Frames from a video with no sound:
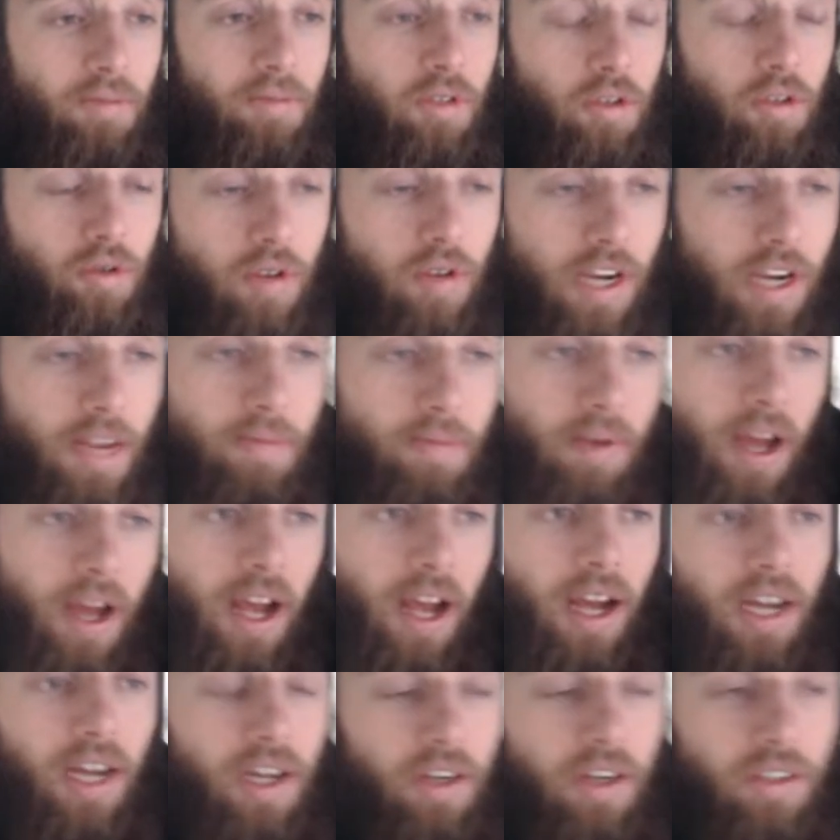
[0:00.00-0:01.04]
Scream
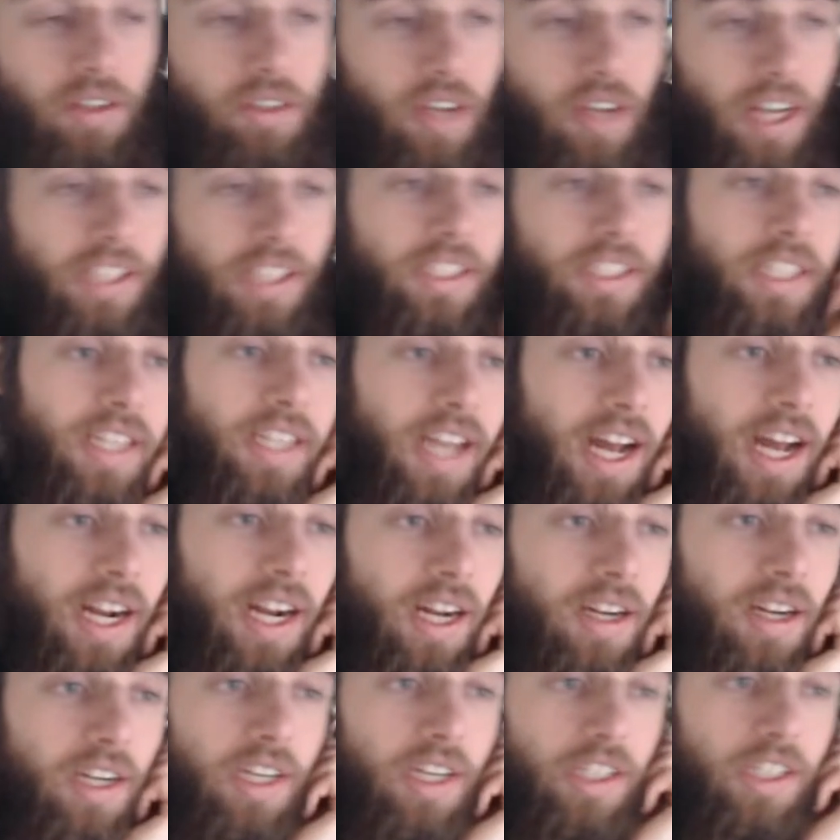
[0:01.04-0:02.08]
uh, tries to get
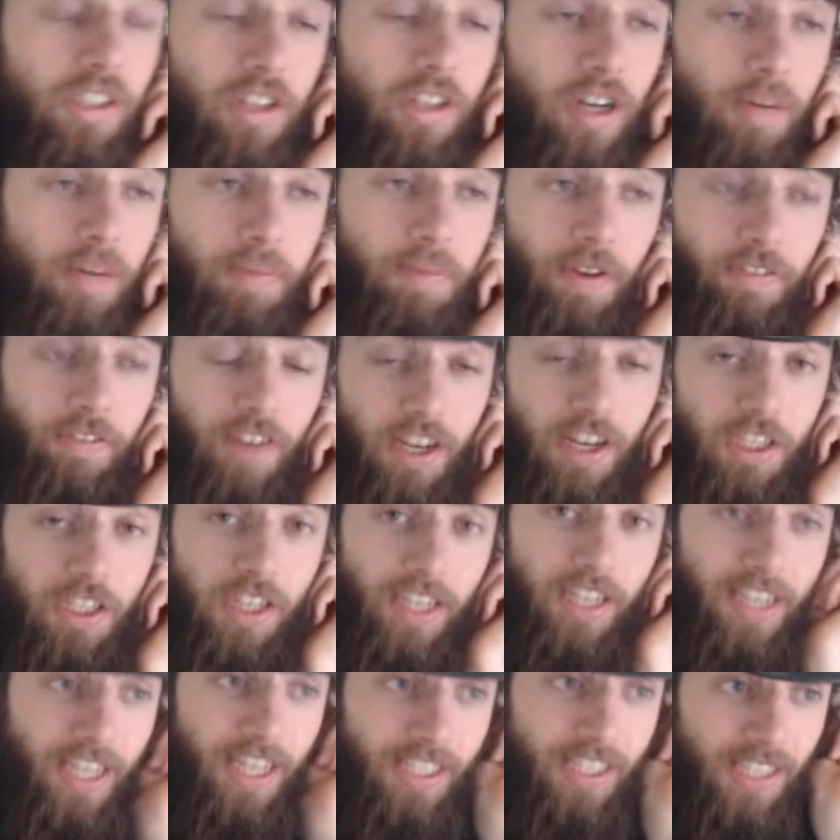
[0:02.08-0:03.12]
her. Scream
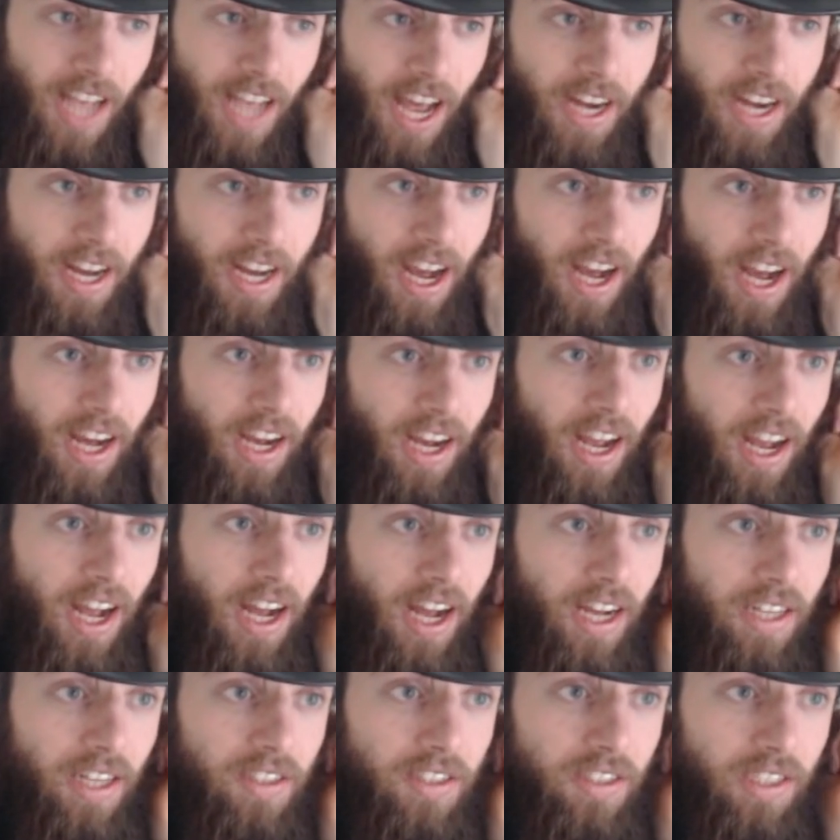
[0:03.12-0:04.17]
eventually gets Anna
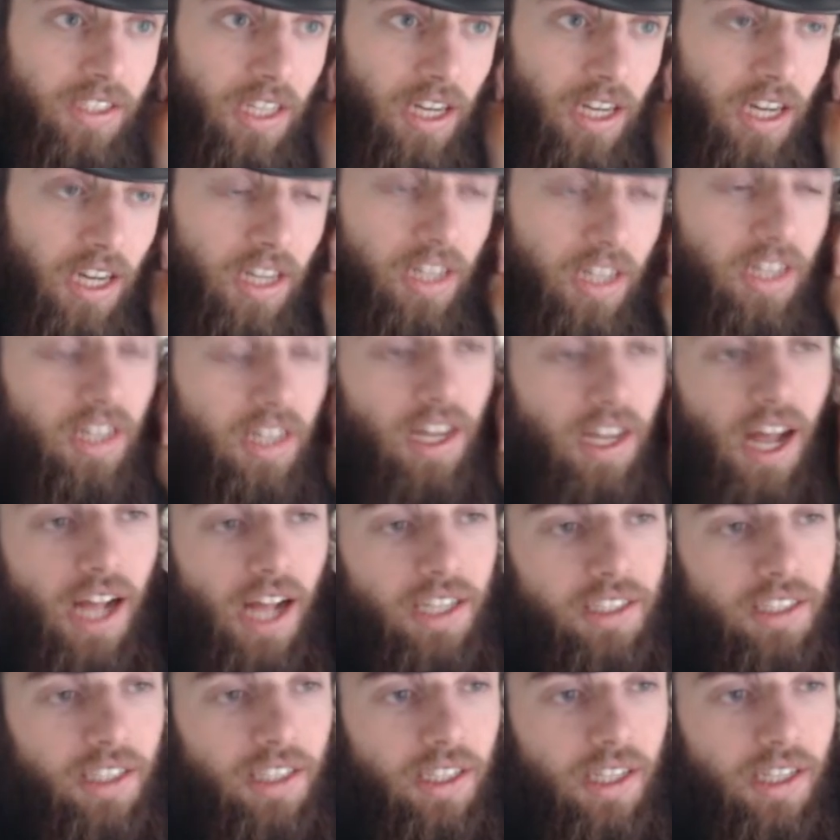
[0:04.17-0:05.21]
and uh,
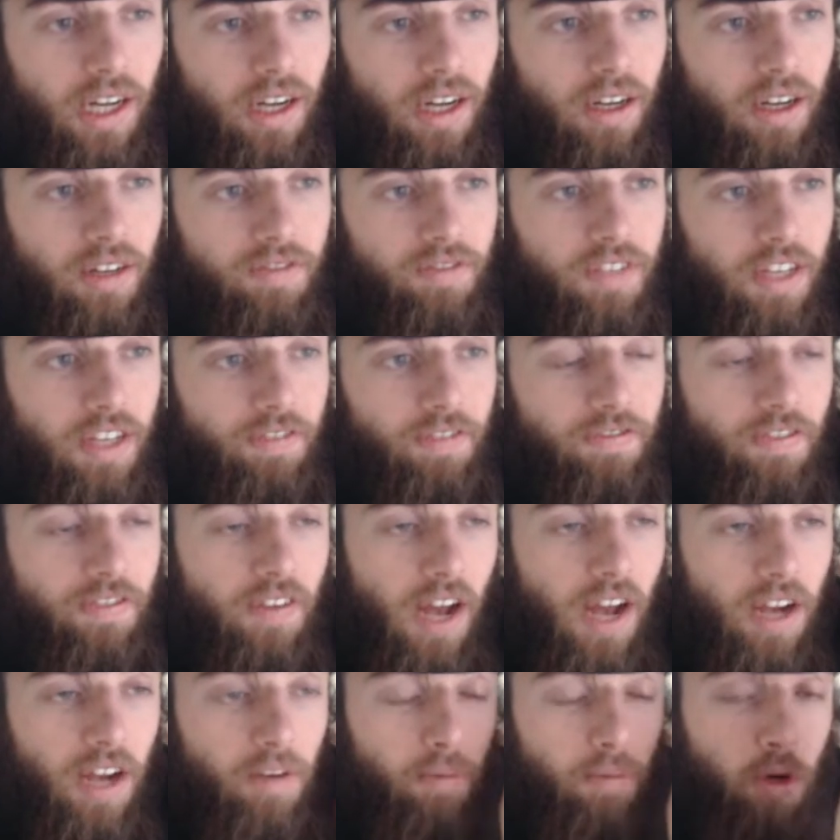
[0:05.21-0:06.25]
and the kind of thing.
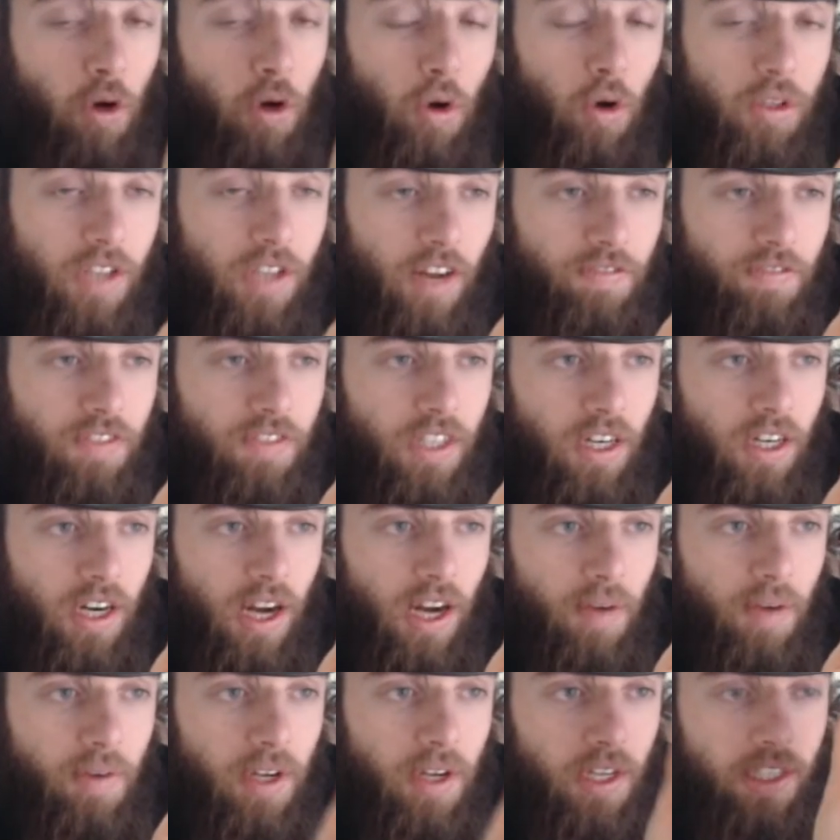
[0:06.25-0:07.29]
Venom goes after
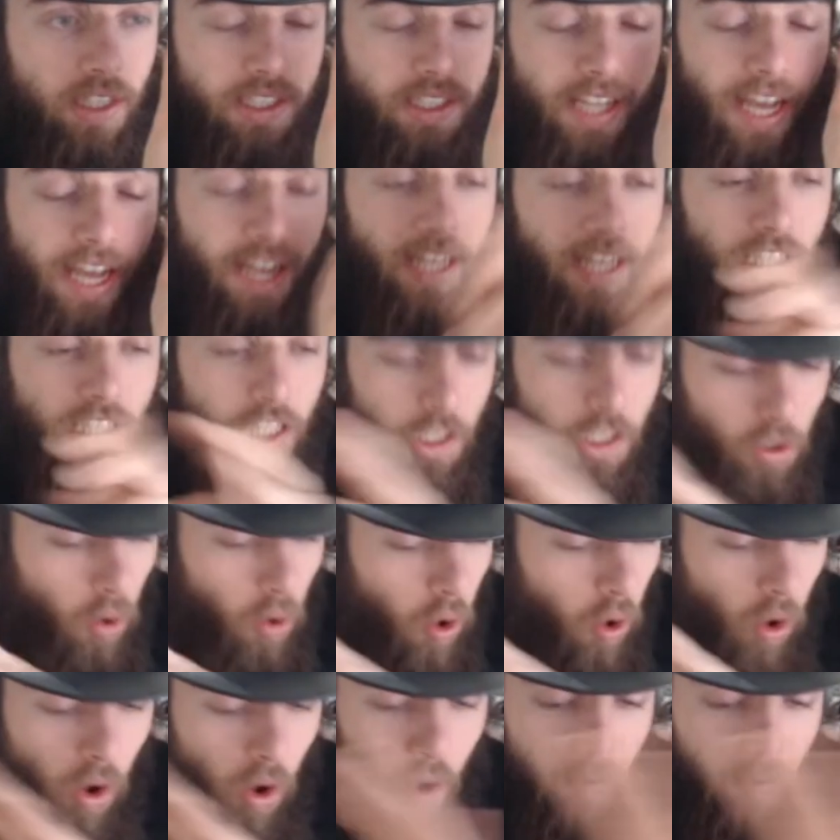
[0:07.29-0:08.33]
him. They get this
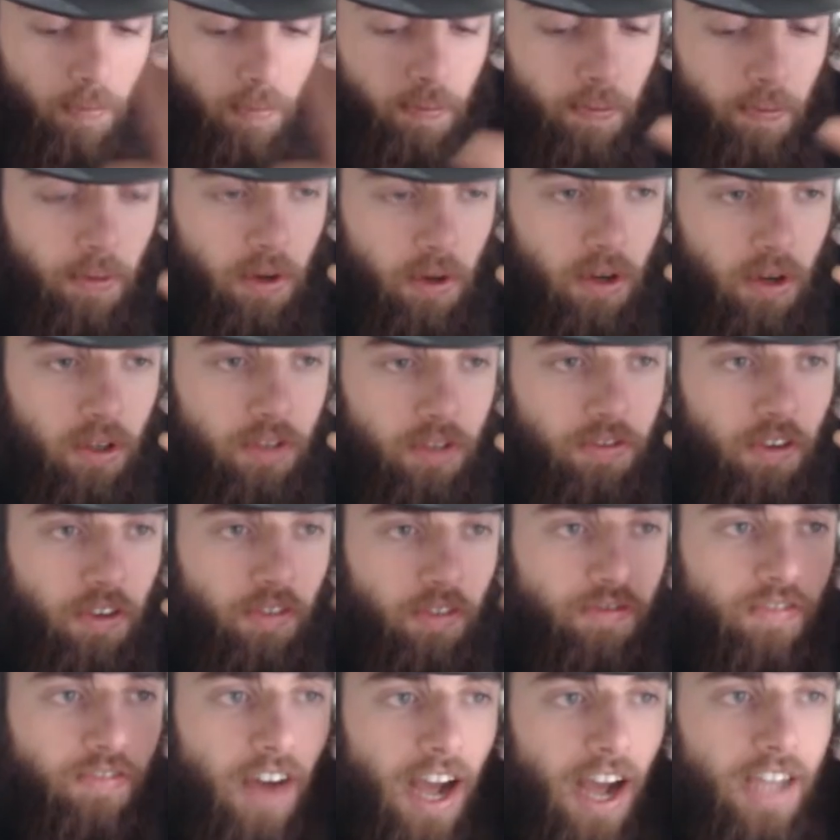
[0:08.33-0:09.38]
whole beautiful
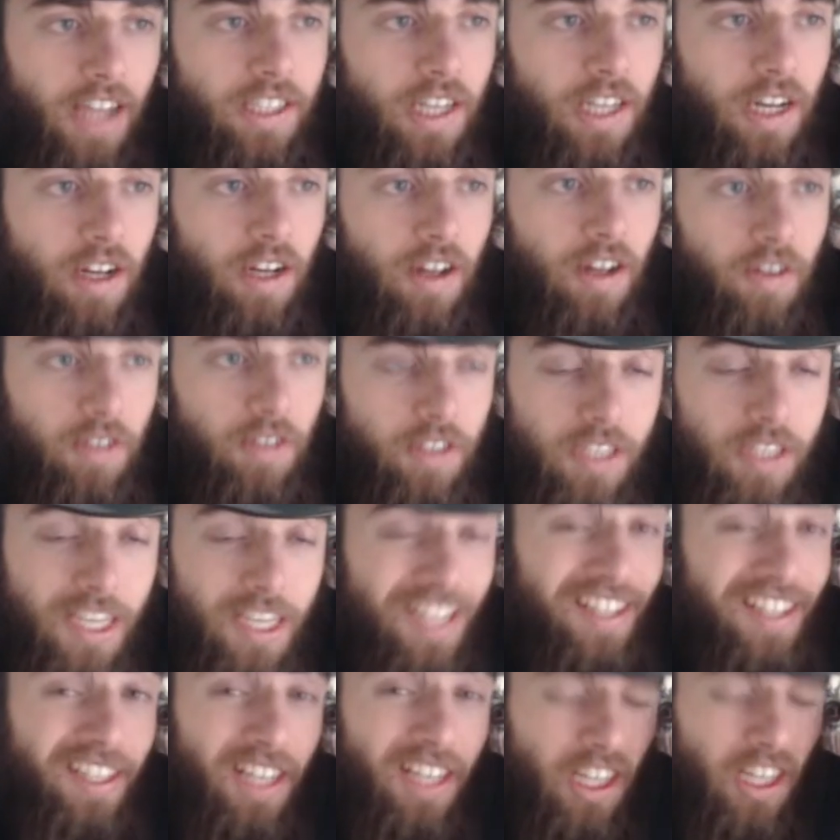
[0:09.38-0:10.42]
fight,
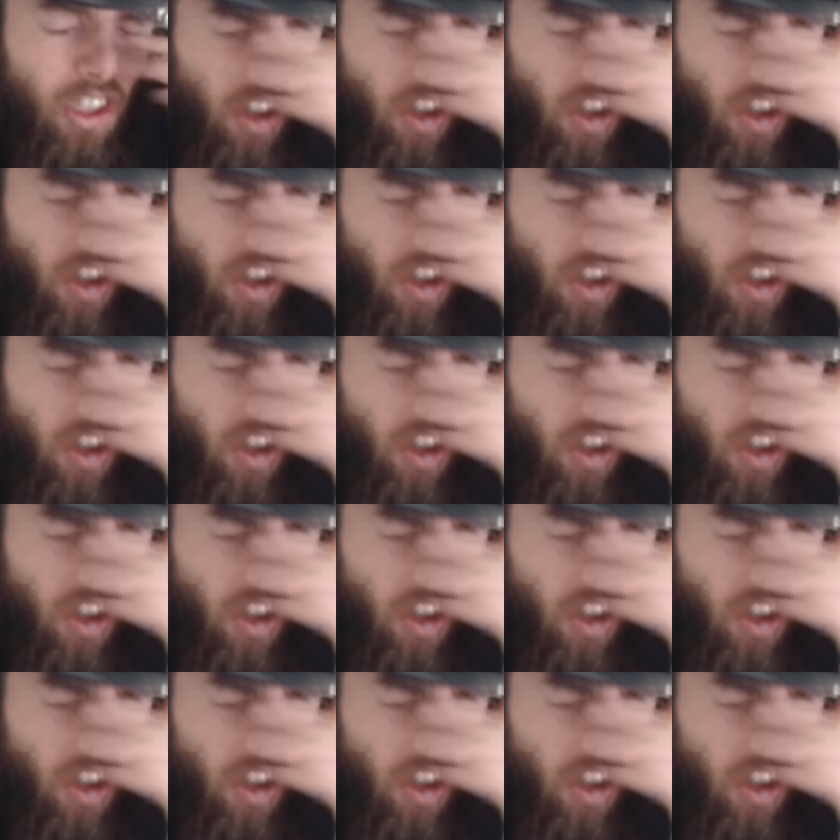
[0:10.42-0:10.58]
seeing that